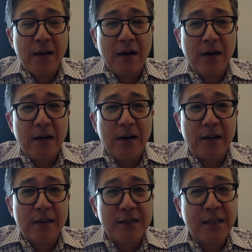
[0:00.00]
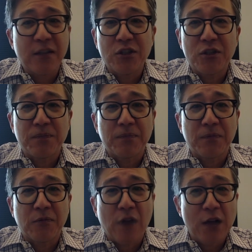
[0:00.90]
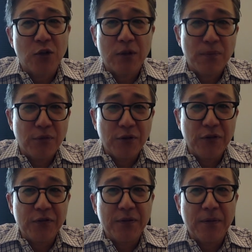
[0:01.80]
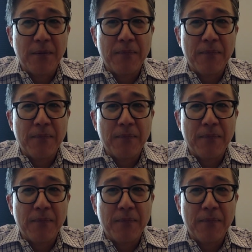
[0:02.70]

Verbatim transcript: Uh, his English gradually improved,